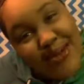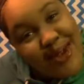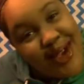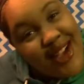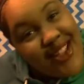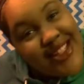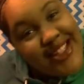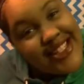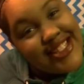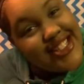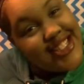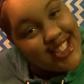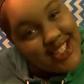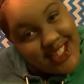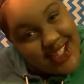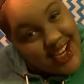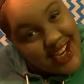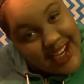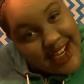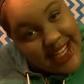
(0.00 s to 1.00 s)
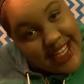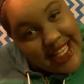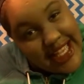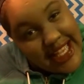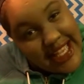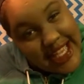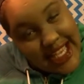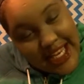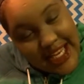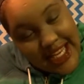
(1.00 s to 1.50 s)
me on this journey
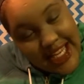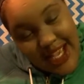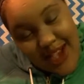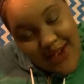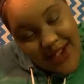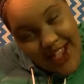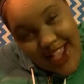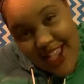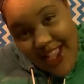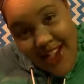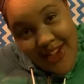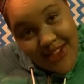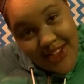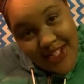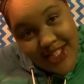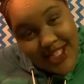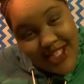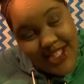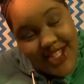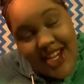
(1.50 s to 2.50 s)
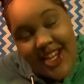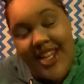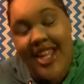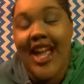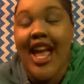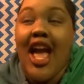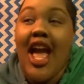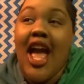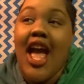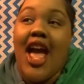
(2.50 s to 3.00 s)
honey okay on this
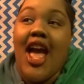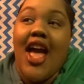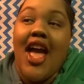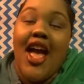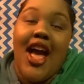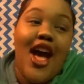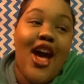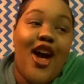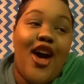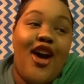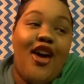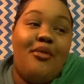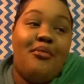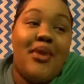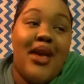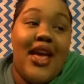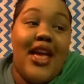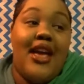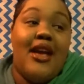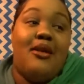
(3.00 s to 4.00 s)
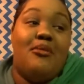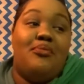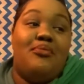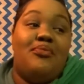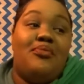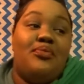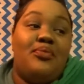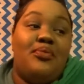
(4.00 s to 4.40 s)
journey um and